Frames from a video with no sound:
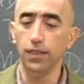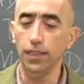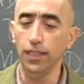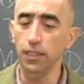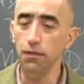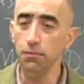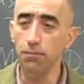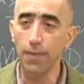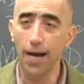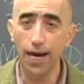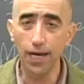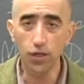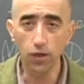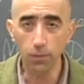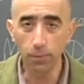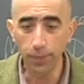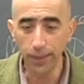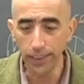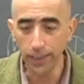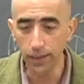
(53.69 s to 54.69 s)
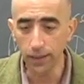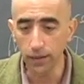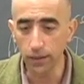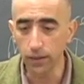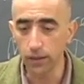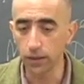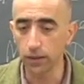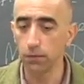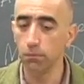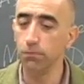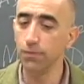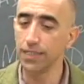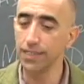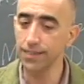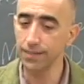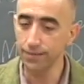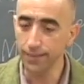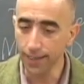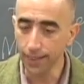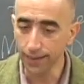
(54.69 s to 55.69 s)
In my opinion,
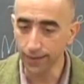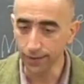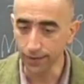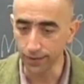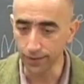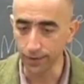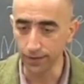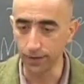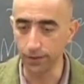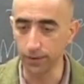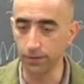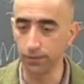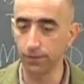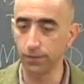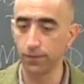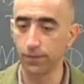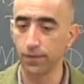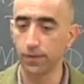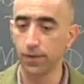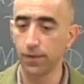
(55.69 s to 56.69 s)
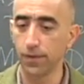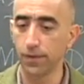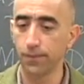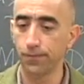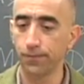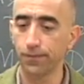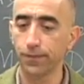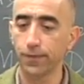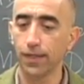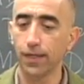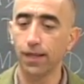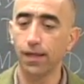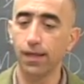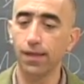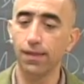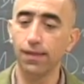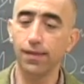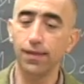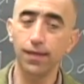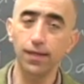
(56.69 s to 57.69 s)
mistakenly,
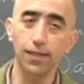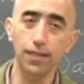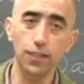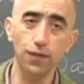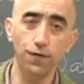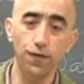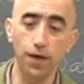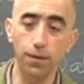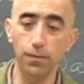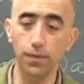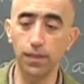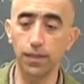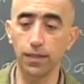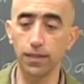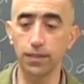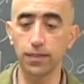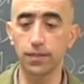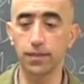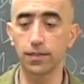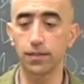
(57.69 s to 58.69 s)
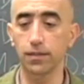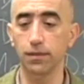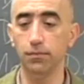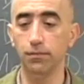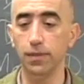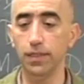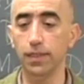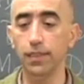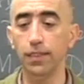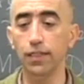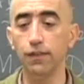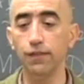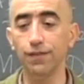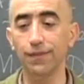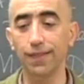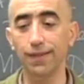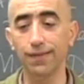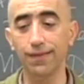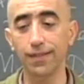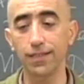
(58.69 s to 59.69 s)
these feminists believe
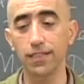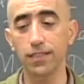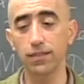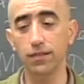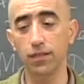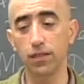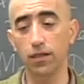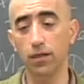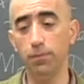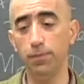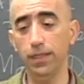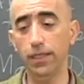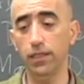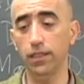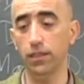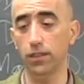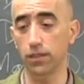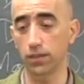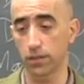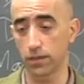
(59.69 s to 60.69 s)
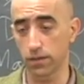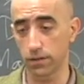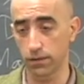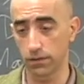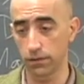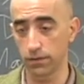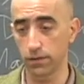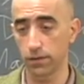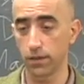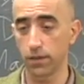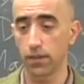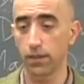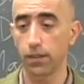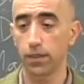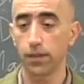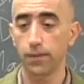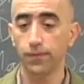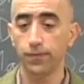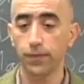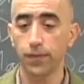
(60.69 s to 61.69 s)
that these opinions,
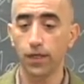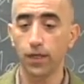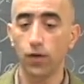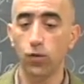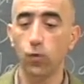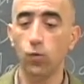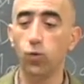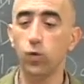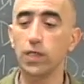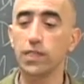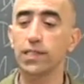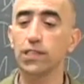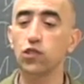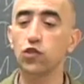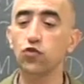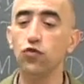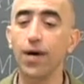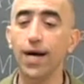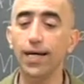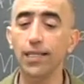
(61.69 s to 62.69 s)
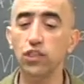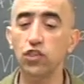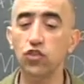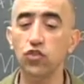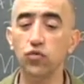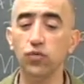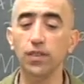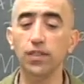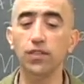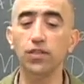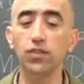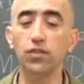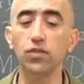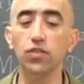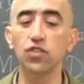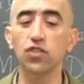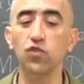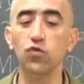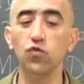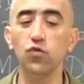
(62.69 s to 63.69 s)
which try to reduce